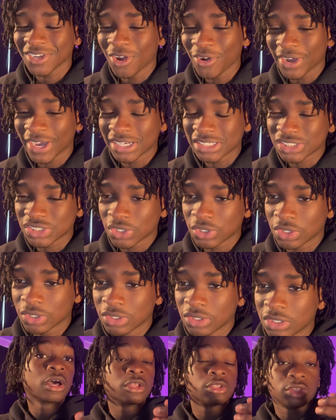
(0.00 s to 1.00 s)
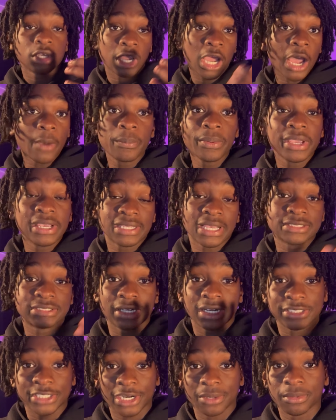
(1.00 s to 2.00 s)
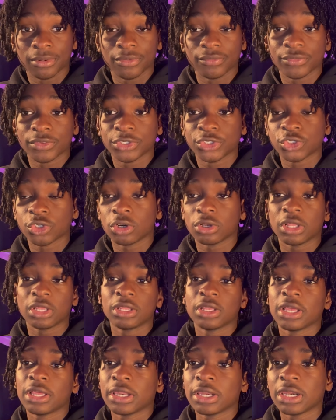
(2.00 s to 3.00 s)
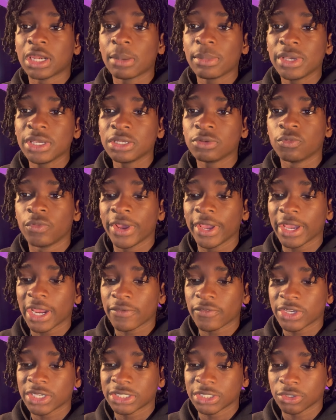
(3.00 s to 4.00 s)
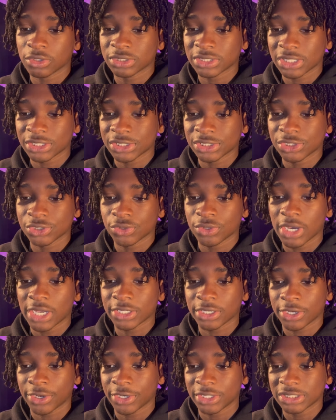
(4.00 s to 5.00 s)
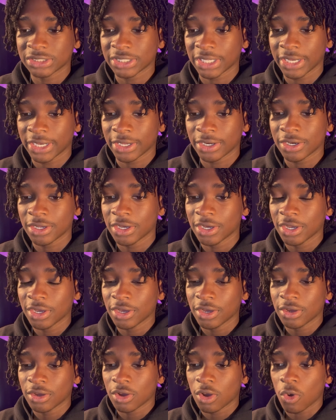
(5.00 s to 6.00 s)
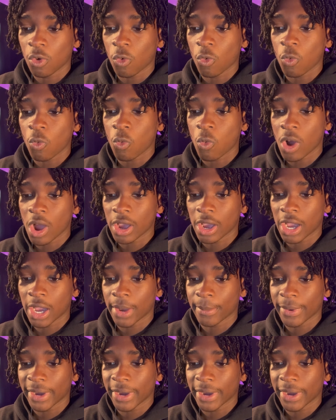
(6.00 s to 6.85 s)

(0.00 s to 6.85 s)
Okay, so the copy is actually not terrible. So let me rate every single section so you guys can understand what I'm